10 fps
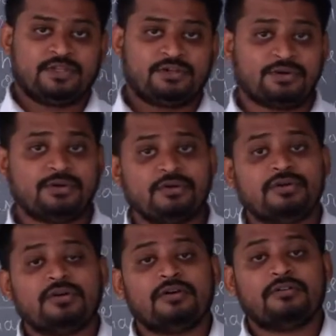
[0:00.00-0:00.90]

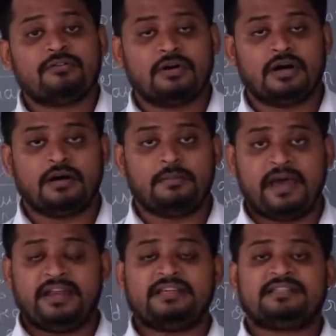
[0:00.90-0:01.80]
to
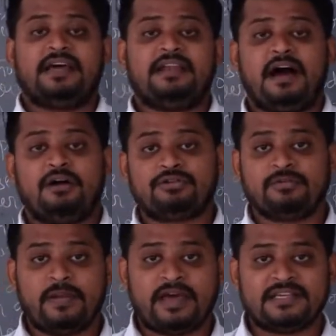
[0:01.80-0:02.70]
manage, and how to
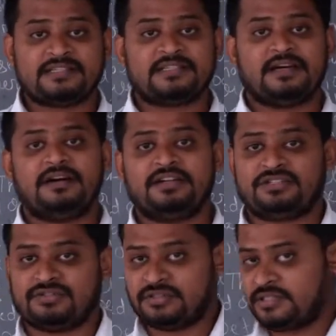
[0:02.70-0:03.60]
manage the
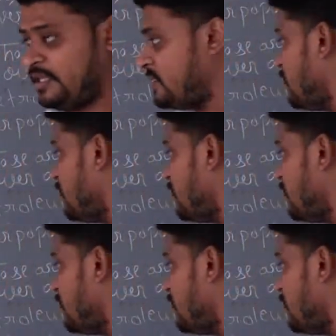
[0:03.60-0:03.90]
resources,